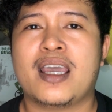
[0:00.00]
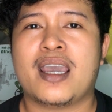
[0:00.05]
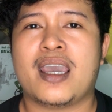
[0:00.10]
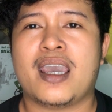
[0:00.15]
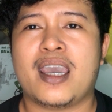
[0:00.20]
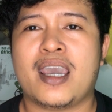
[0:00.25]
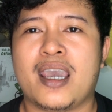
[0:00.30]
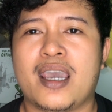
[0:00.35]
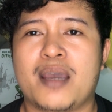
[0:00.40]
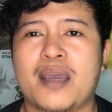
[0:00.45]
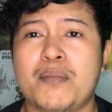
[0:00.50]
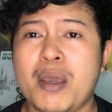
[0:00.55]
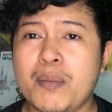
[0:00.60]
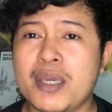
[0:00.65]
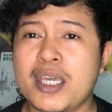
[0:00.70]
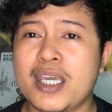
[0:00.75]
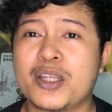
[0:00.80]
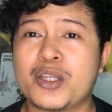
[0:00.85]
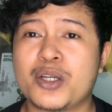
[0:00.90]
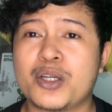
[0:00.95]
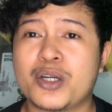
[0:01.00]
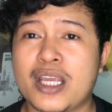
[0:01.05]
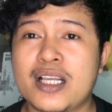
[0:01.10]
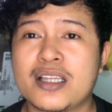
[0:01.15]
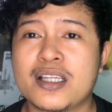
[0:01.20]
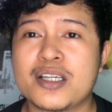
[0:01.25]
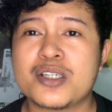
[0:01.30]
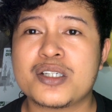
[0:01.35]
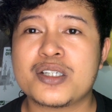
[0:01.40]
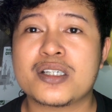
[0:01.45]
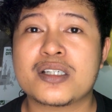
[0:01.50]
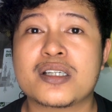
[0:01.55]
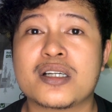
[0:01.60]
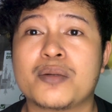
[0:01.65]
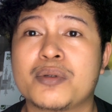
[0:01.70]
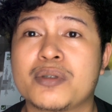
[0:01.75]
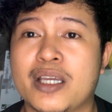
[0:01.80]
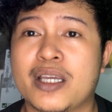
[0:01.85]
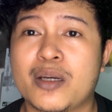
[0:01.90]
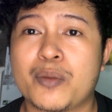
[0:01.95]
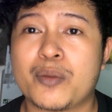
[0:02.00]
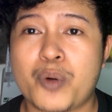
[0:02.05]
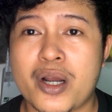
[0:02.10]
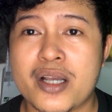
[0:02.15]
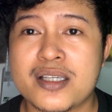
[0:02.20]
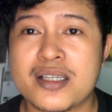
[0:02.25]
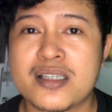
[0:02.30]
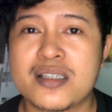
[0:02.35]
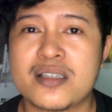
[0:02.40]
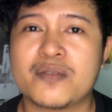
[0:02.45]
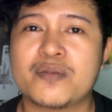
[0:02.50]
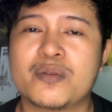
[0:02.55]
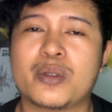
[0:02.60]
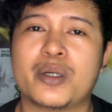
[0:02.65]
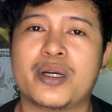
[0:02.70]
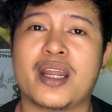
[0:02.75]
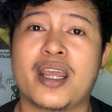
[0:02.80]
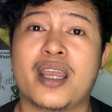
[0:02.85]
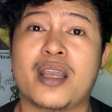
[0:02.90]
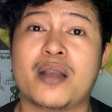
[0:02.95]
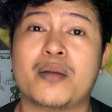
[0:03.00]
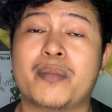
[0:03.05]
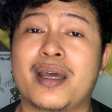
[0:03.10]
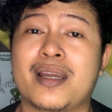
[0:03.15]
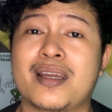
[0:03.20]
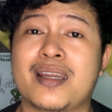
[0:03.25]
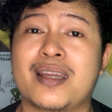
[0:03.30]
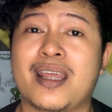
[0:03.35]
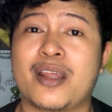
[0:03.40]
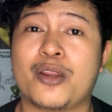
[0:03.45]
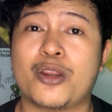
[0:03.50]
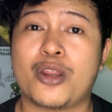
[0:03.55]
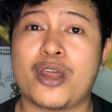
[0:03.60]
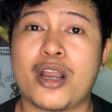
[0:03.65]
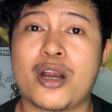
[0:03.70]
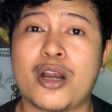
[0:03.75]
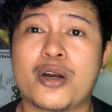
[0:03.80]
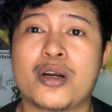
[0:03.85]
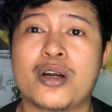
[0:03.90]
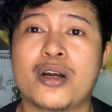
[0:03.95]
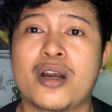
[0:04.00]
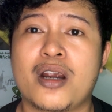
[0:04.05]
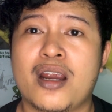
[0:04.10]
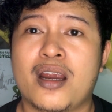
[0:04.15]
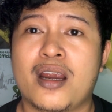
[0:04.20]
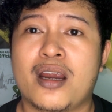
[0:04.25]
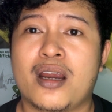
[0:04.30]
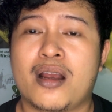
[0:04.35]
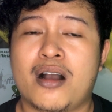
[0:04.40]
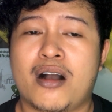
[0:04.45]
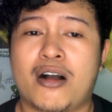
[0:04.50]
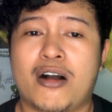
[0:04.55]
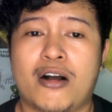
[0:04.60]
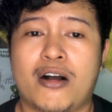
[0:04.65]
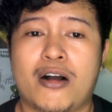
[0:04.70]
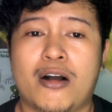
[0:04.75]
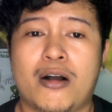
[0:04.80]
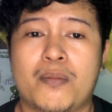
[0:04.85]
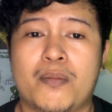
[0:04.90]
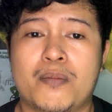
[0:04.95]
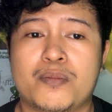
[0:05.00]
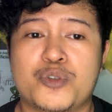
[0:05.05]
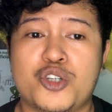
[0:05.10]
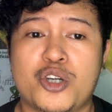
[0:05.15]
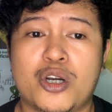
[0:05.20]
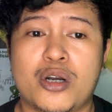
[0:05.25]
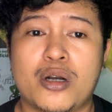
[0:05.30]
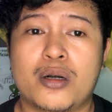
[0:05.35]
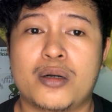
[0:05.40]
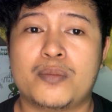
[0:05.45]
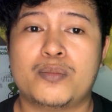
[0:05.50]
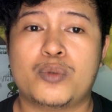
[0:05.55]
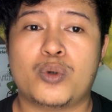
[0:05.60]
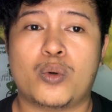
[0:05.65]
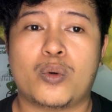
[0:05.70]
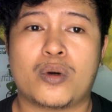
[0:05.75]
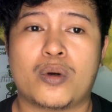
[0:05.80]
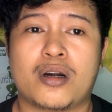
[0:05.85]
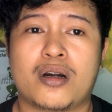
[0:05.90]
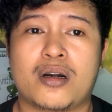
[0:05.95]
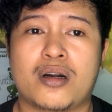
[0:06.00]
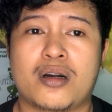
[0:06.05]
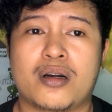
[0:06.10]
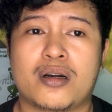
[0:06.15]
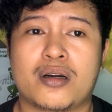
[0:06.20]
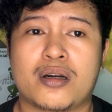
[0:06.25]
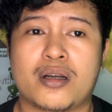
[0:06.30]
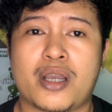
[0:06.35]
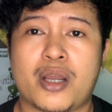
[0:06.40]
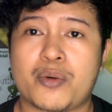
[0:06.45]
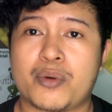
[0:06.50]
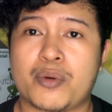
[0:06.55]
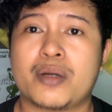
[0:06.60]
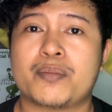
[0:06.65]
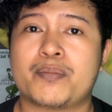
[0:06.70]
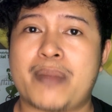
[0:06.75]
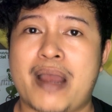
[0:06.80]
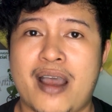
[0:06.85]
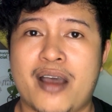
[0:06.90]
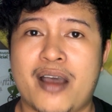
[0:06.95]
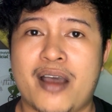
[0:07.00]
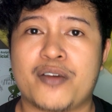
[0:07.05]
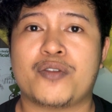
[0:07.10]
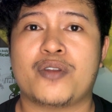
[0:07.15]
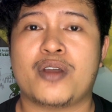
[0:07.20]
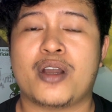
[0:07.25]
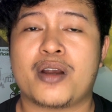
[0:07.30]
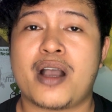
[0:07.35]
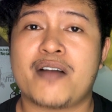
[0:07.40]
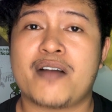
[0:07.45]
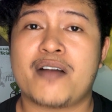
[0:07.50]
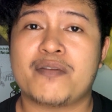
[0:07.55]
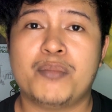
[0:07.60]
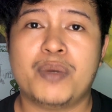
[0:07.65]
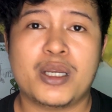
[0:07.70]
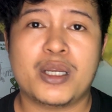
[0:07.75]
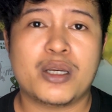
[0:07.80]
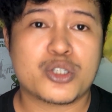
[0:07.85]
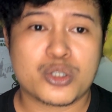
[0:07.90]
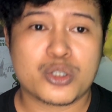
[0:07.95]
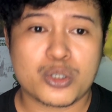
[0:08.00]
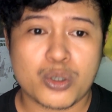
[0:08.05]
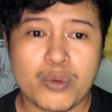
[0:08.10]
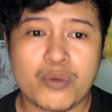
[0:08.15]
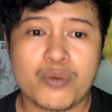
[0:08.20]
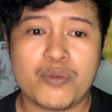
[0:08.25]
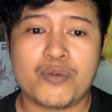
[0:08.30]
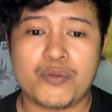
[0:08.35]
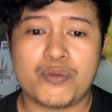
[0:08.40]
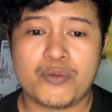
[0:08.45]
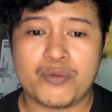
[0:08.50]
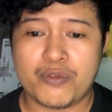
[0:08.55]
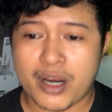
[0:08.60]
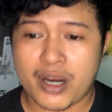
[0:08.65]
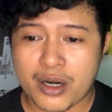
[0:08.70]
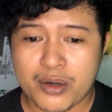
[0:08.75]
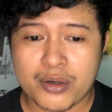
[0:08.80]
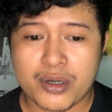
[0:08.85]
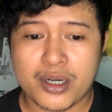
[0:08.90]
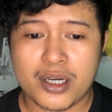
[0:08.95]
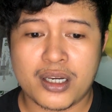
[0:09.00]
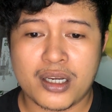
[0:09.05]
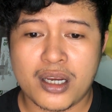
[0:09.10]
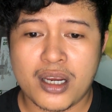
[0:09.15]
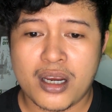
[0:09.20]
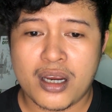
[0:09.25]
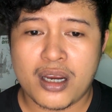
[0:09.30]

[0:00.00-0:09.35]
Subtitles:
And maybe in their English, they're still in the process of learning, but in their job or career path, they have been so very